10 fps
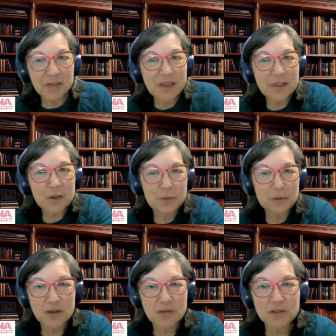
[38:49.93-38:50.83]
but I've had the
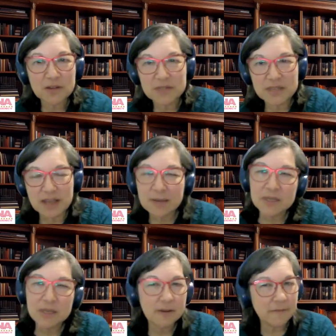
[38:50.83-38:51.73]
Uber drivers that have said, and
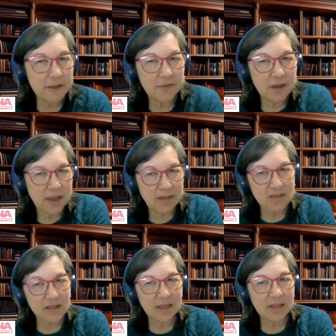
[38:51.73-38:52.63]
I've said, you've never
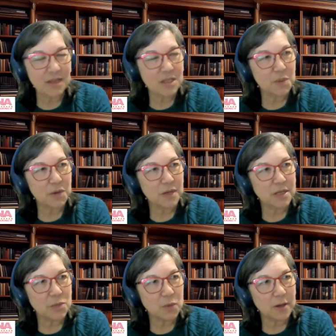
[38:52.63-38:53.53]
had like an
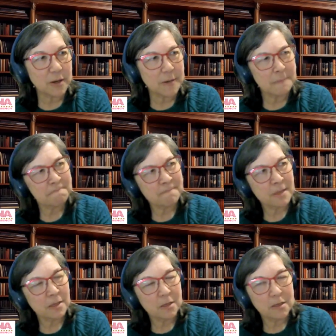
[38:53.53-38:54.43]
experience where
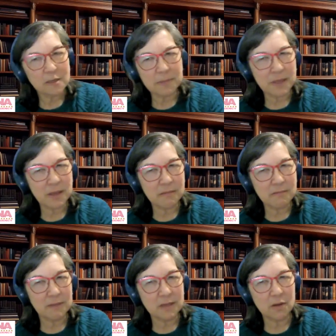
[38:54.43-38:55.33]

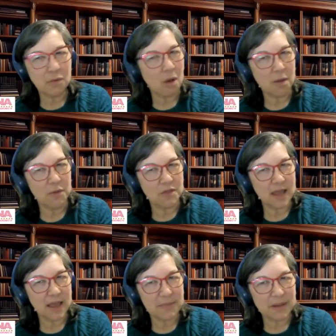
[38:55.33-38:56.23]
something,
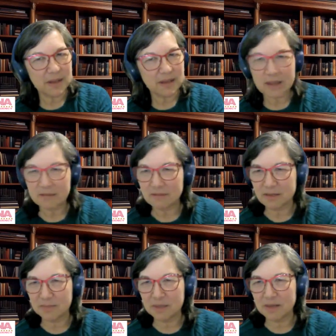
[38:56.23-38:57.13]
almost happened and then
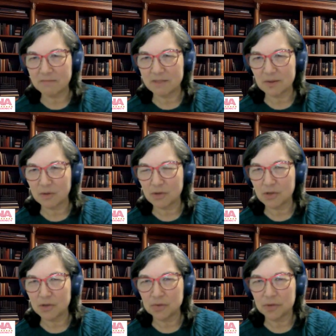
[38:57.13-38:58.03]
something
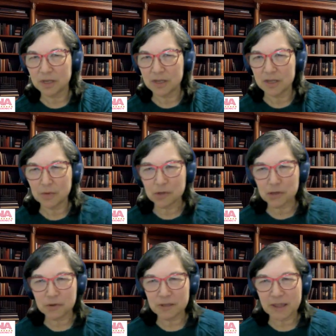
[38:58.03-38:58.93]
told you don't
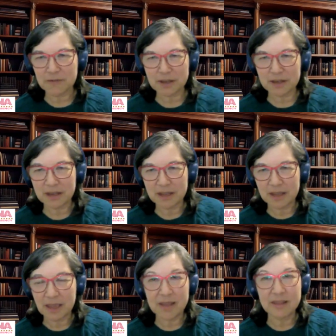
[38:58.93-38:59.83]
turn left, and
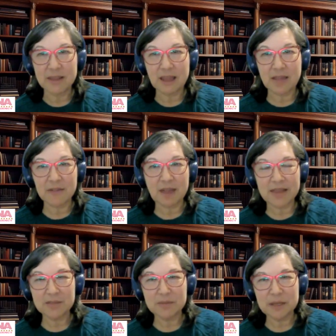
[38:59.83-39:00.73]
I've
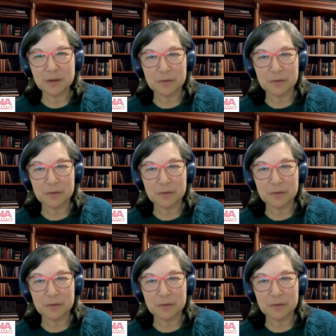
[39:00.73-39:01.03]
had,